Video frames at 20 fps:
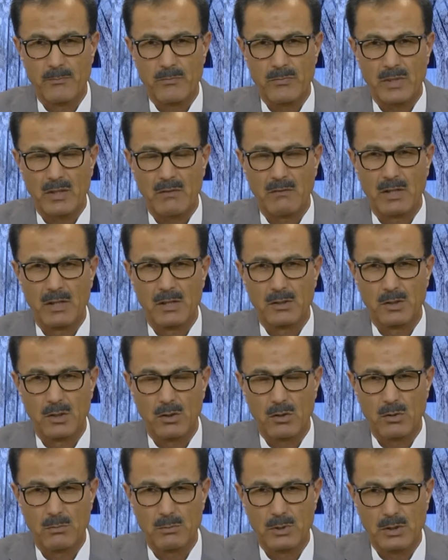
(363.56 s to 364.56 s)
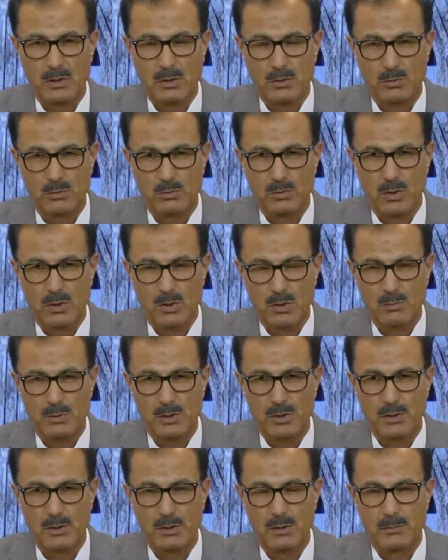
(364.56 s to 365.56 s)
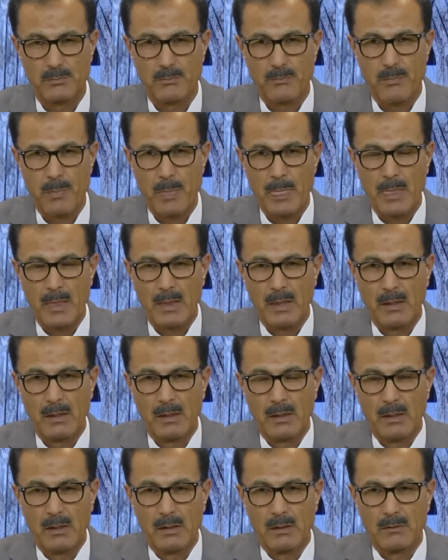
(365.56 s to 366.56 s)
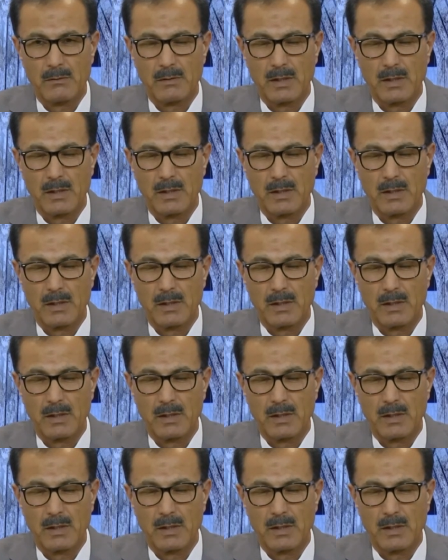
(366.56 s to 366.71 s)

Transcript: avenge the blood that was shed. And I hope